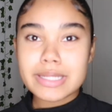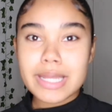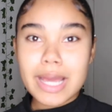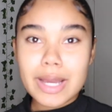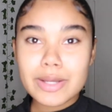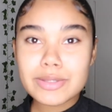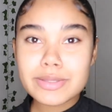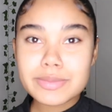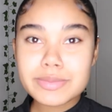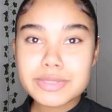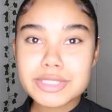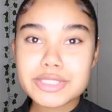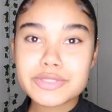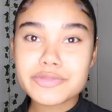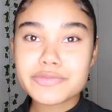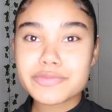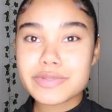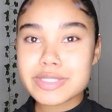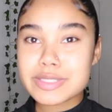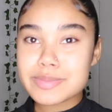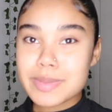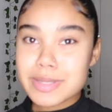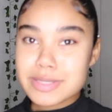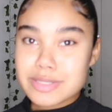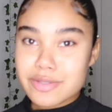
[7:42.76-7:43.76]
Now let me just
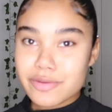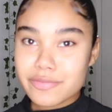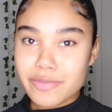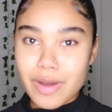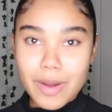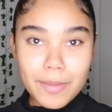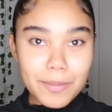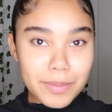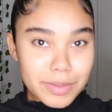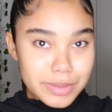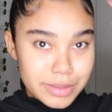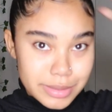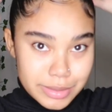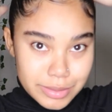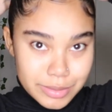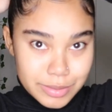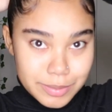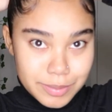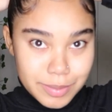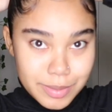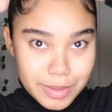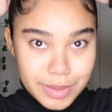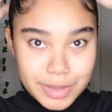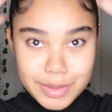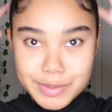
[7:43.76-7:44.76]
fix myself up a little
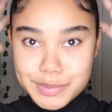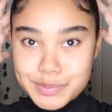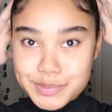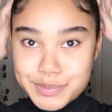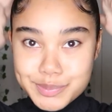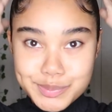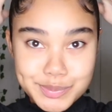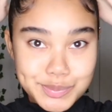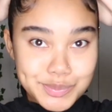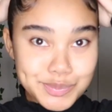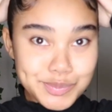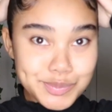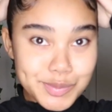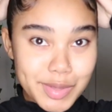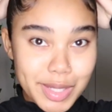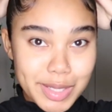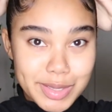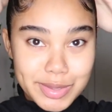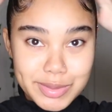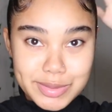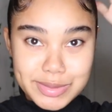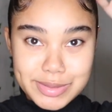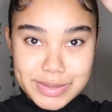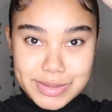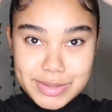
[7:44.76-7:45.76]
bit. It
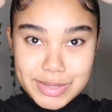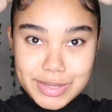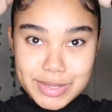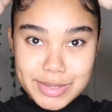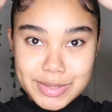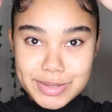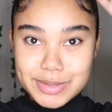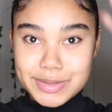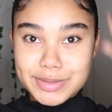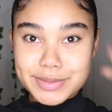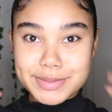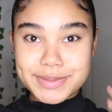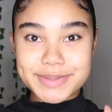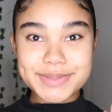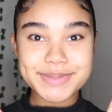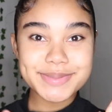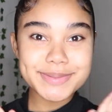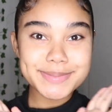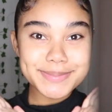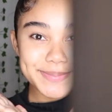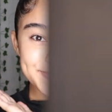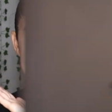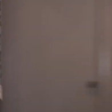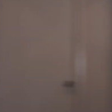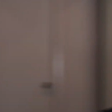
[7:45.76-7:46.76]
looks cute.
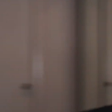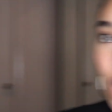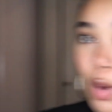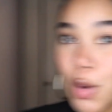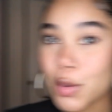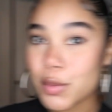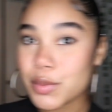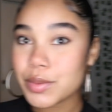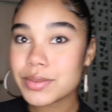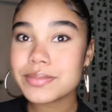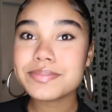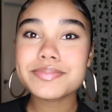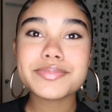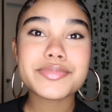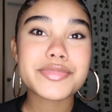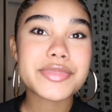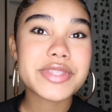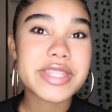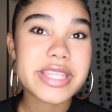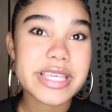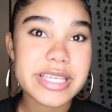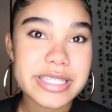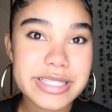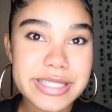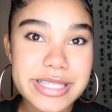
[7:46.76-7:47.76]
So
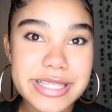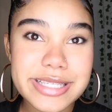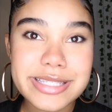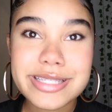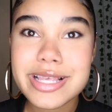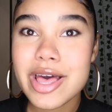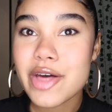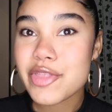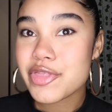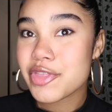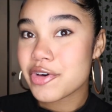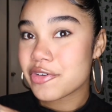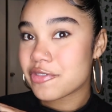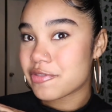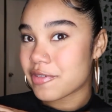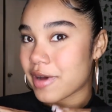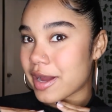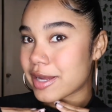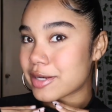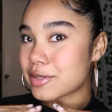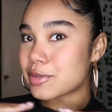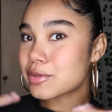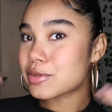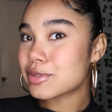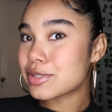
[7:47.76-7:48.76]
this is the
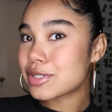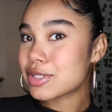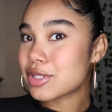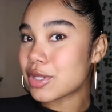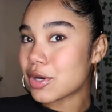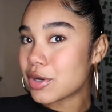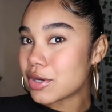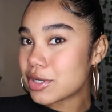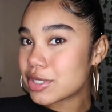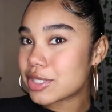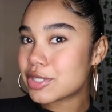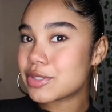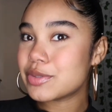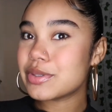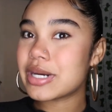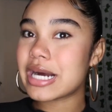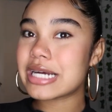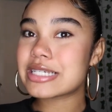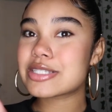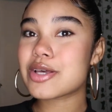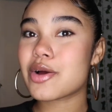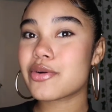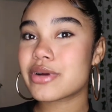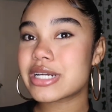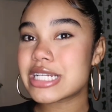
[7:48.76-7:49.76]
final look. You
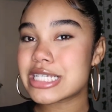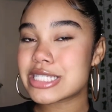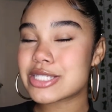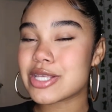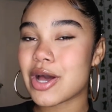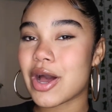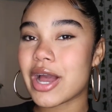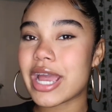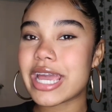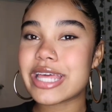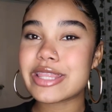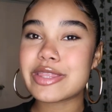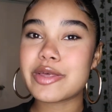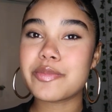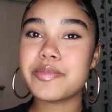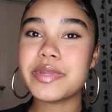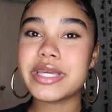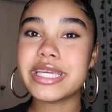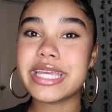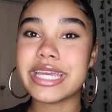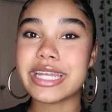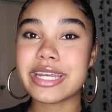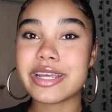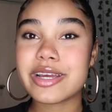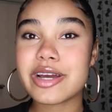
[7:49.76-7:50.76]
guys already saw it in the
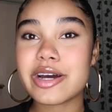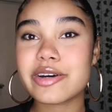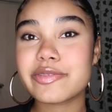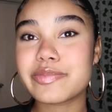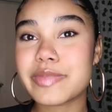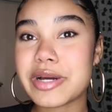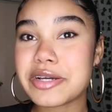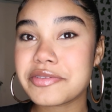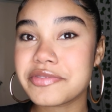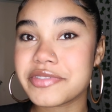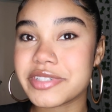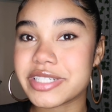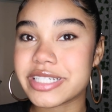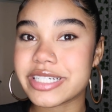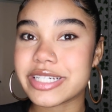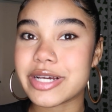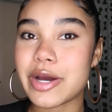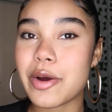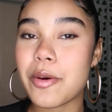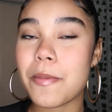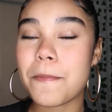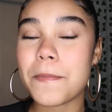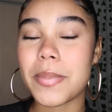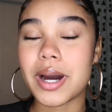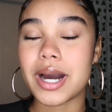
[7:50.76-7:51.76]
beginning of my
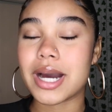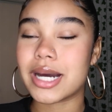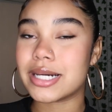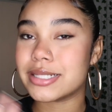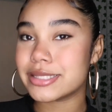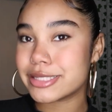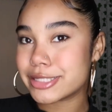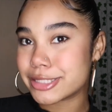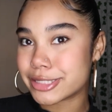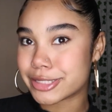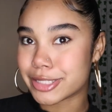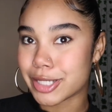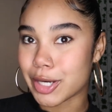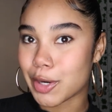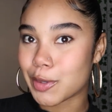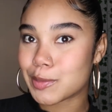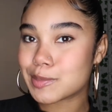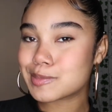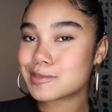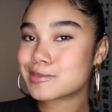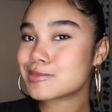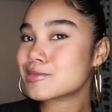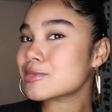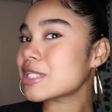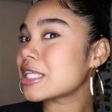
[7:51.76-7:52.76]
video, but you know,
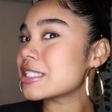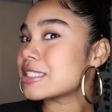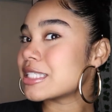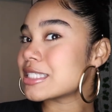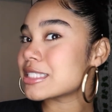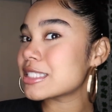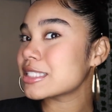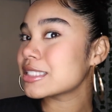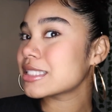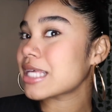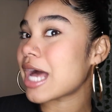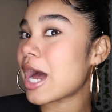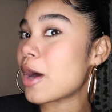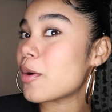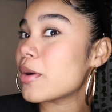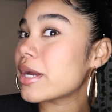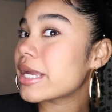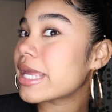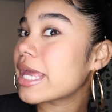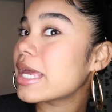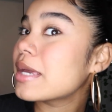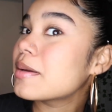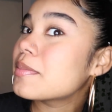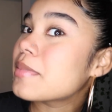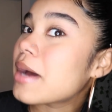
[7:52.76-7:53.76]
this is how it
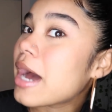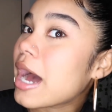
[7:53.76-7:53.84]
came